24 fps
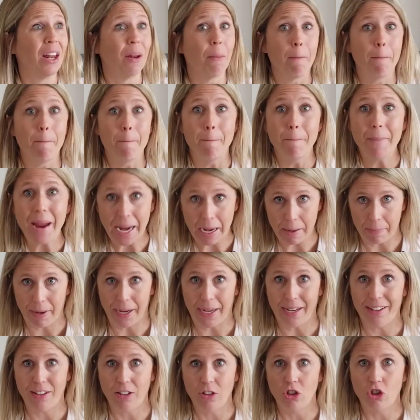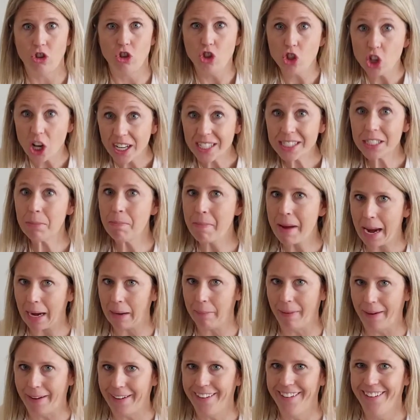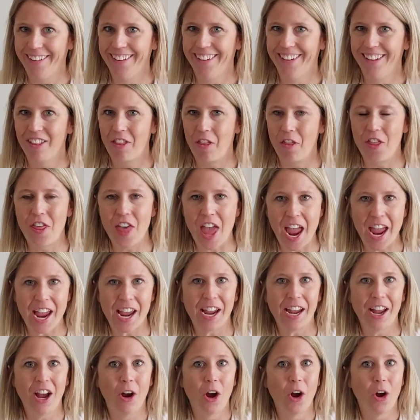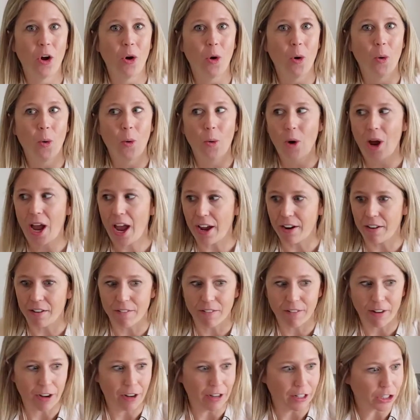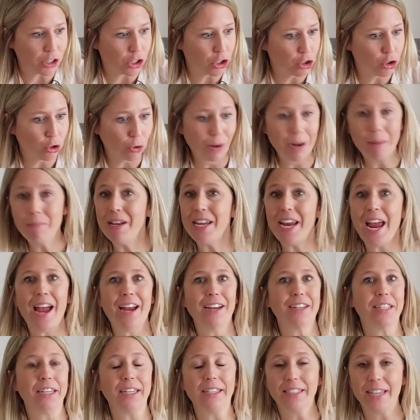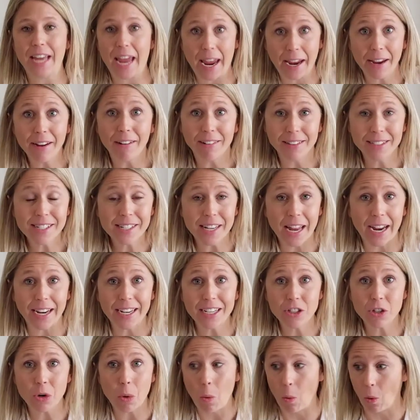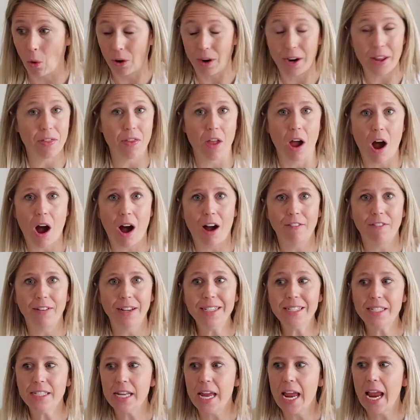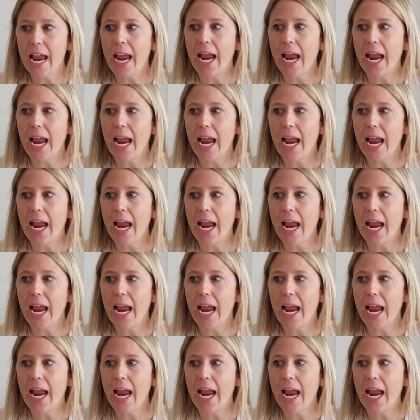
maybe, just maybe, they had an extremely hectic day on site or in the office,